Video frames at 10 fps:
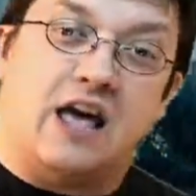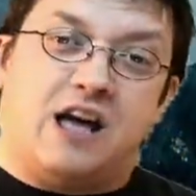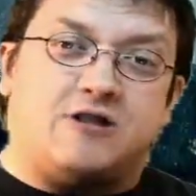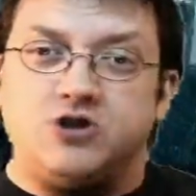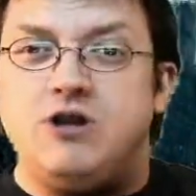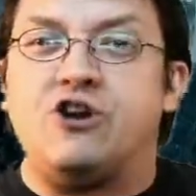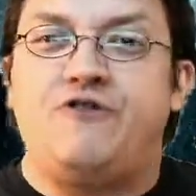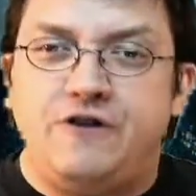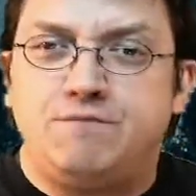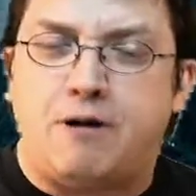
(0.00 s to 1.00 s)
There's only a
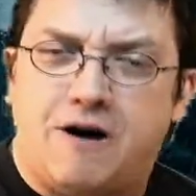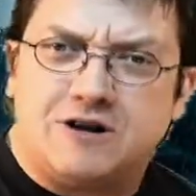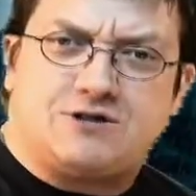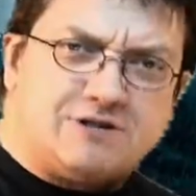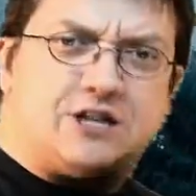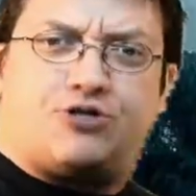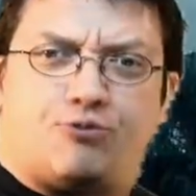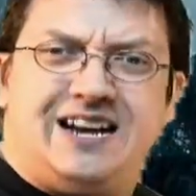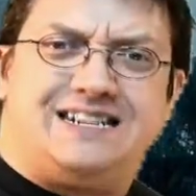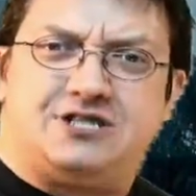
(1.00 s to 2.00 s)
few parts with the
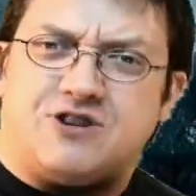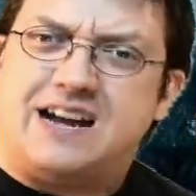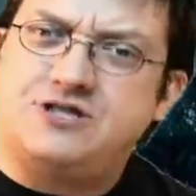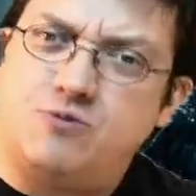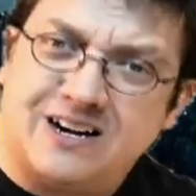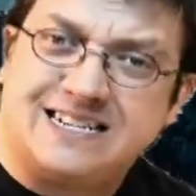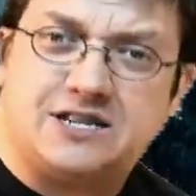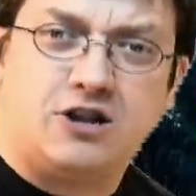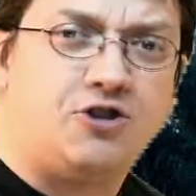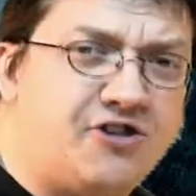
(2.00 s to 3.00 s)
3D distraction where it gets
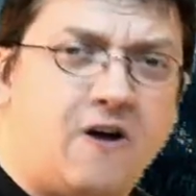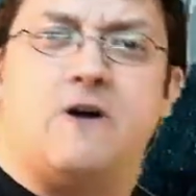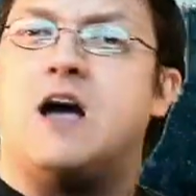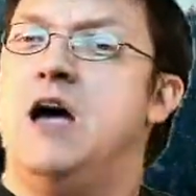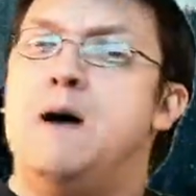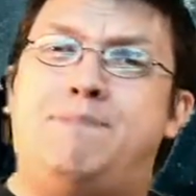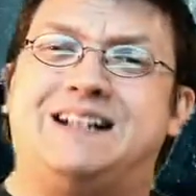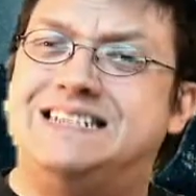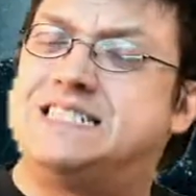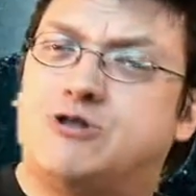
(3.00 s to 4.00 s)
a little dark, but
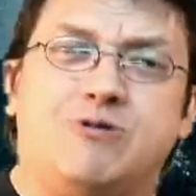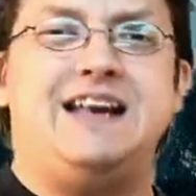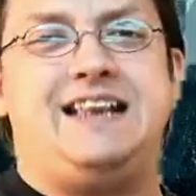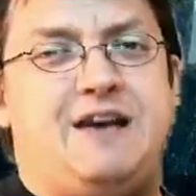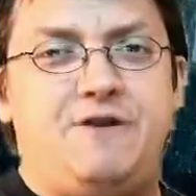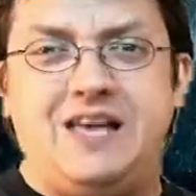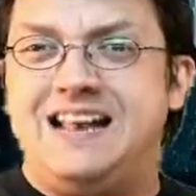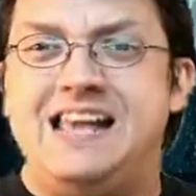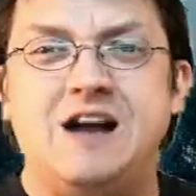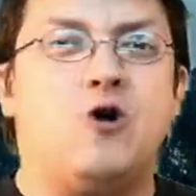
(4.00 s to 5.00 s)
this 3D
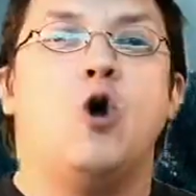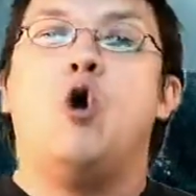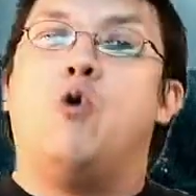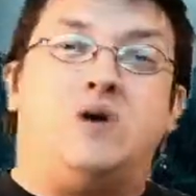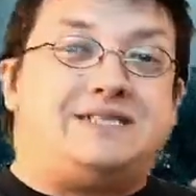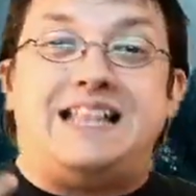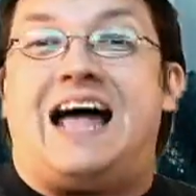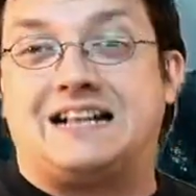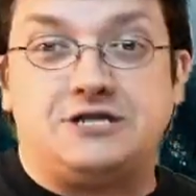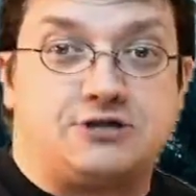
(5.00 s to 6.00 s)
in here was
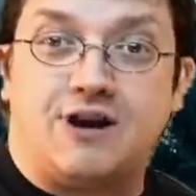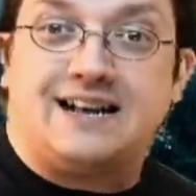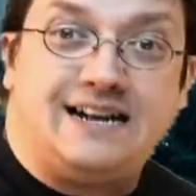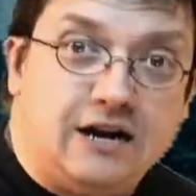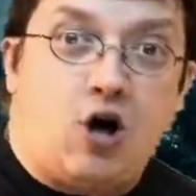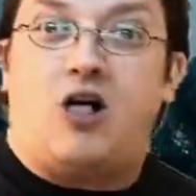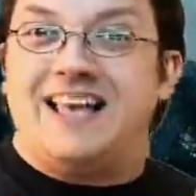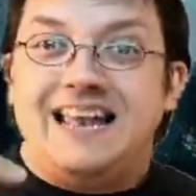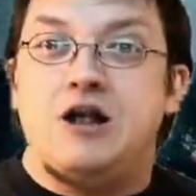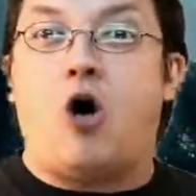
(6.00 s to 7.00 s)
not distracting at all
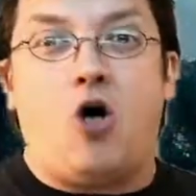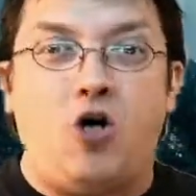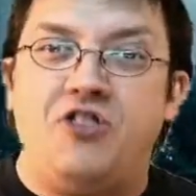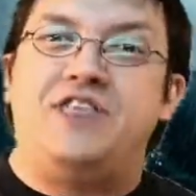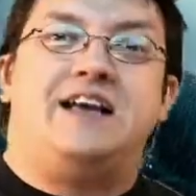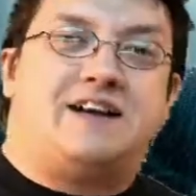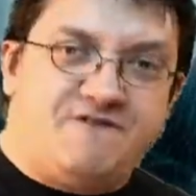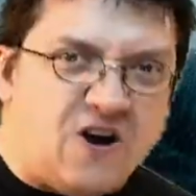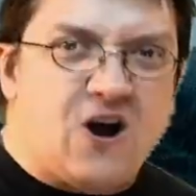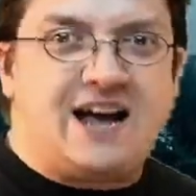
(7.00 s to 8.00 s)
in all the
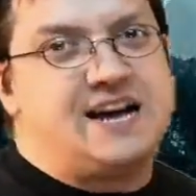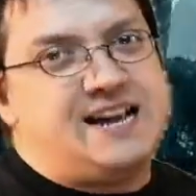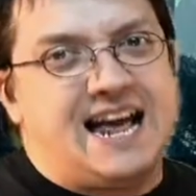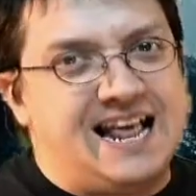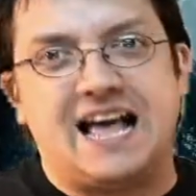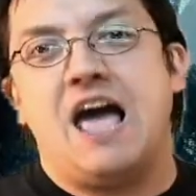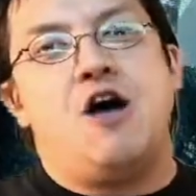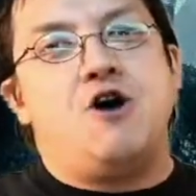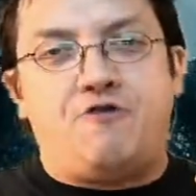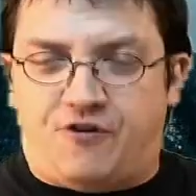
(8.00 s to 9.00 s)
very kinetic
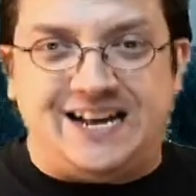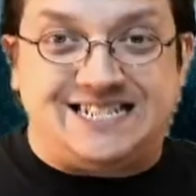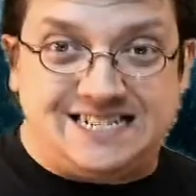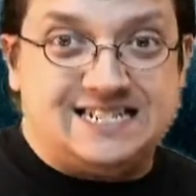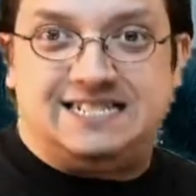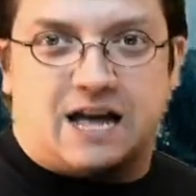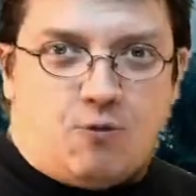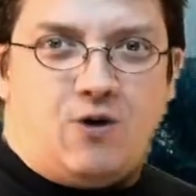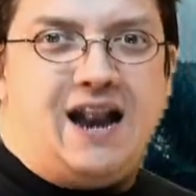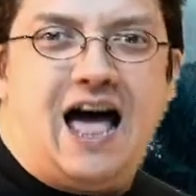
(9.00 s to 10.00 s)
fight scenes
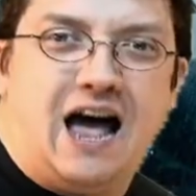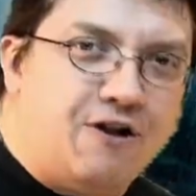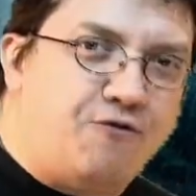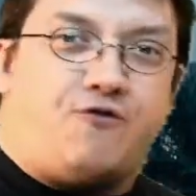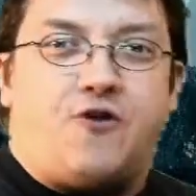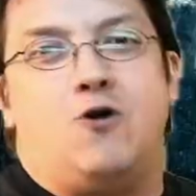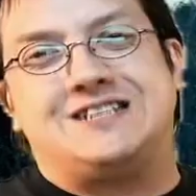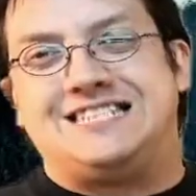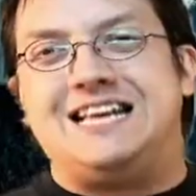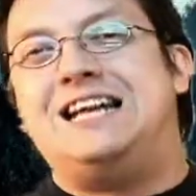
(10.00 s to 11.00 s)
that went on.
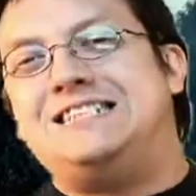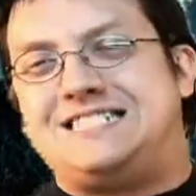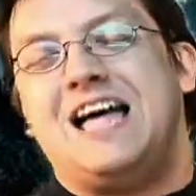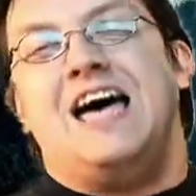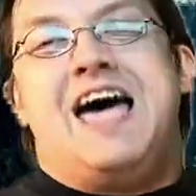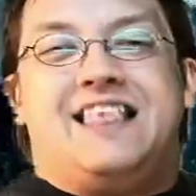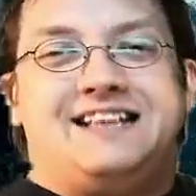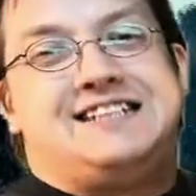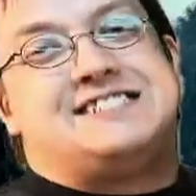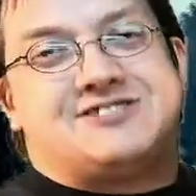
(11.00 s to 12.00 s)
Folks, the
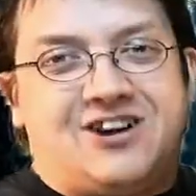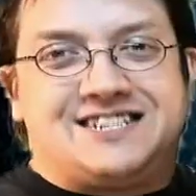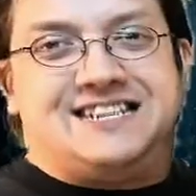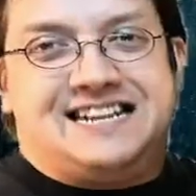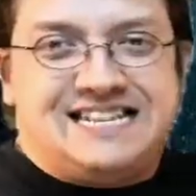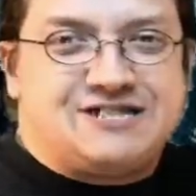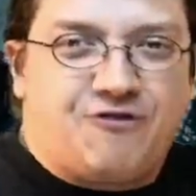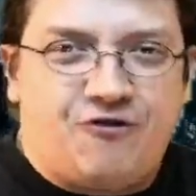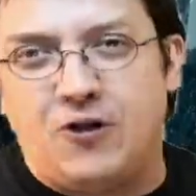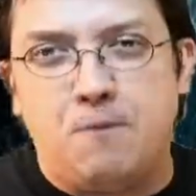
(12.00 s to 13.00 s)
destruction in this
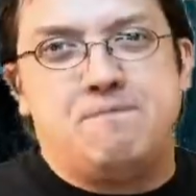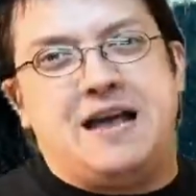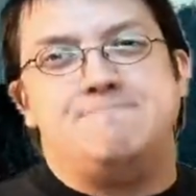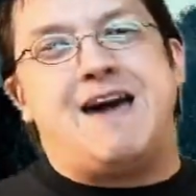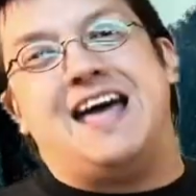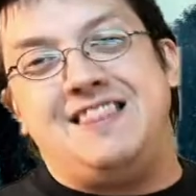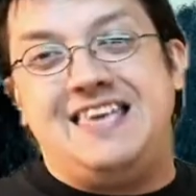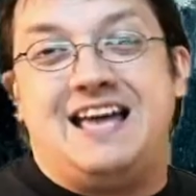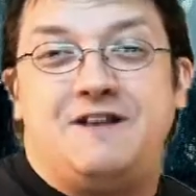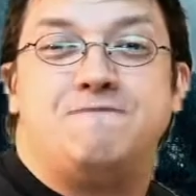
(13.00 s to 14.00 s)
film made
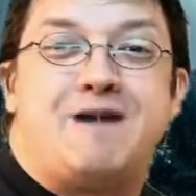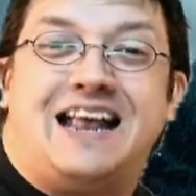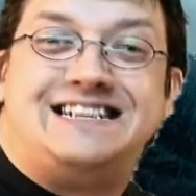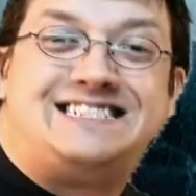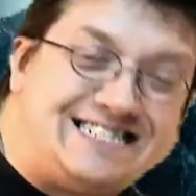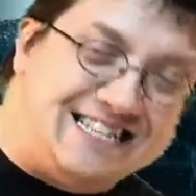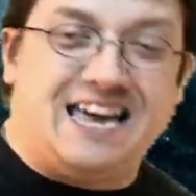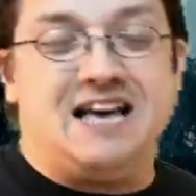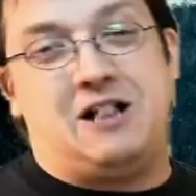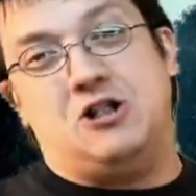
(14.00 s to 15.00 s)
the end of Man of
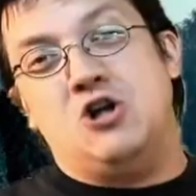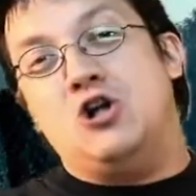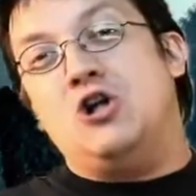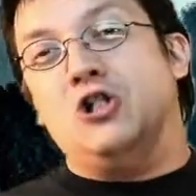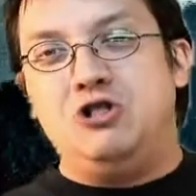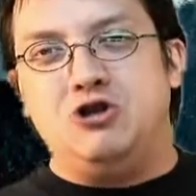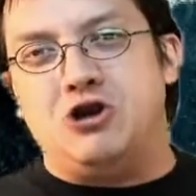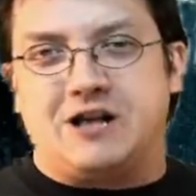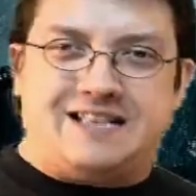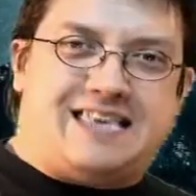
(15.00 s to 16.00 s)
Steel
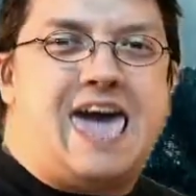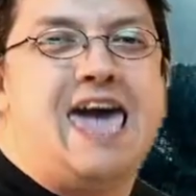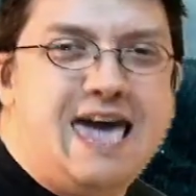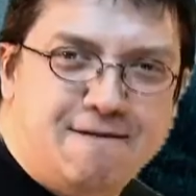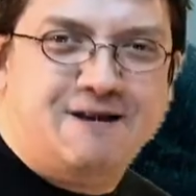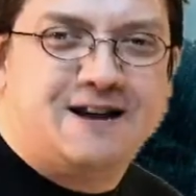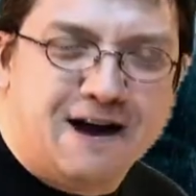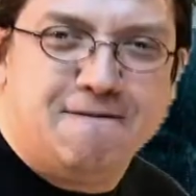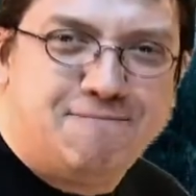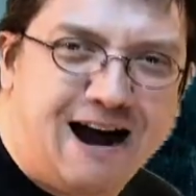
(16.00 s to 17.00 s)
look tame in
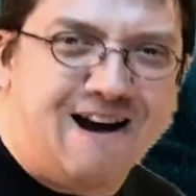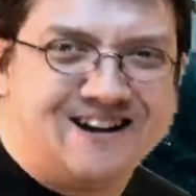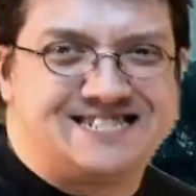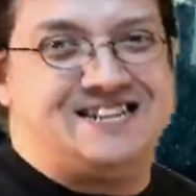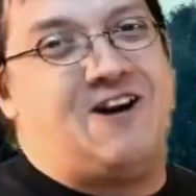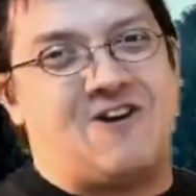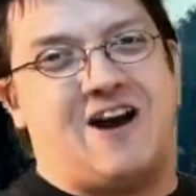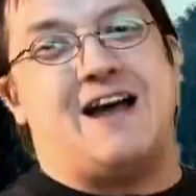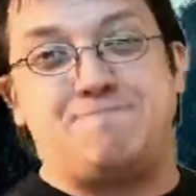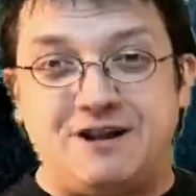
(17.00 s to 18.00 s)
comparison,
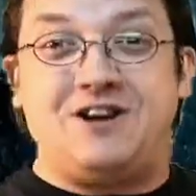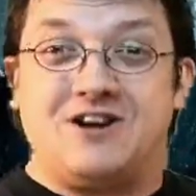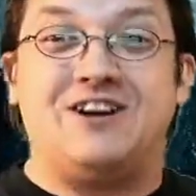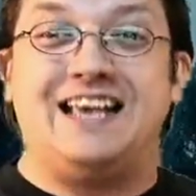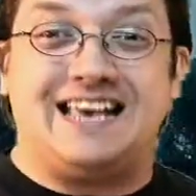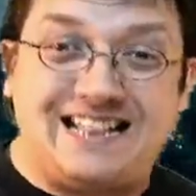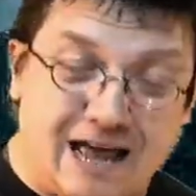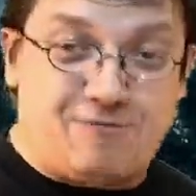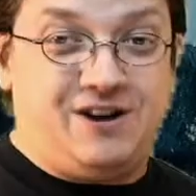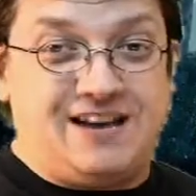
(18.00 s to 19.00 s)
alright? But you're gonna get
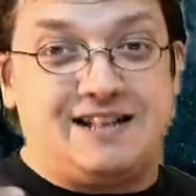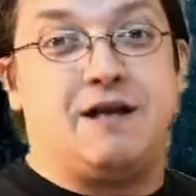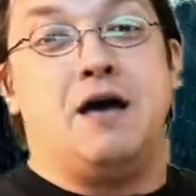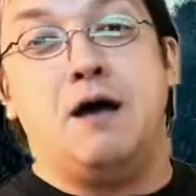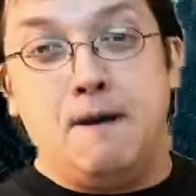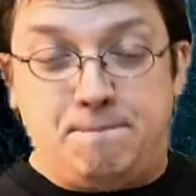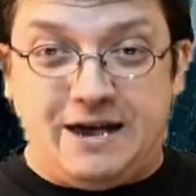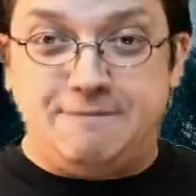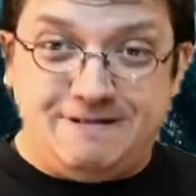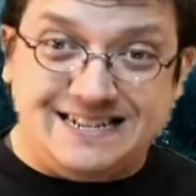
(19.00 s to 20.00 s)
that when you get
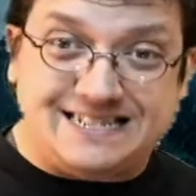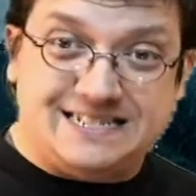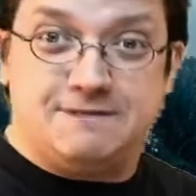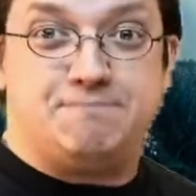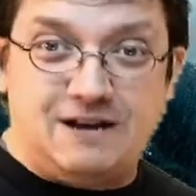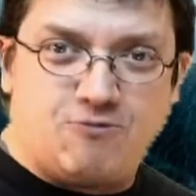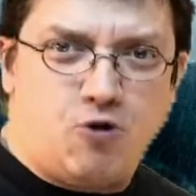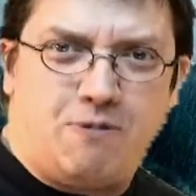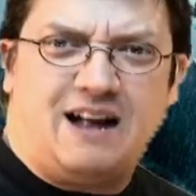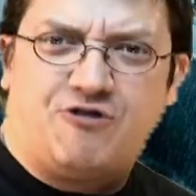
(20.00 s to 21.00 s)
big beasties and big
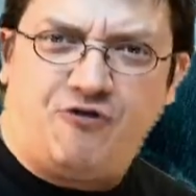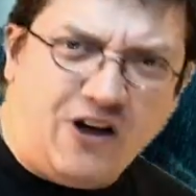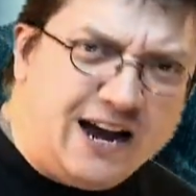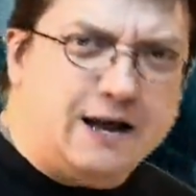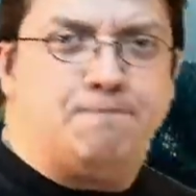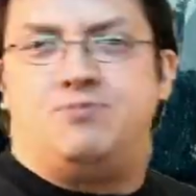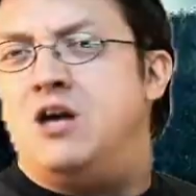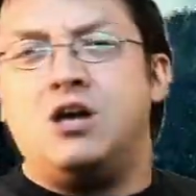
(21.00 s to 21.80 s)
robots fighting.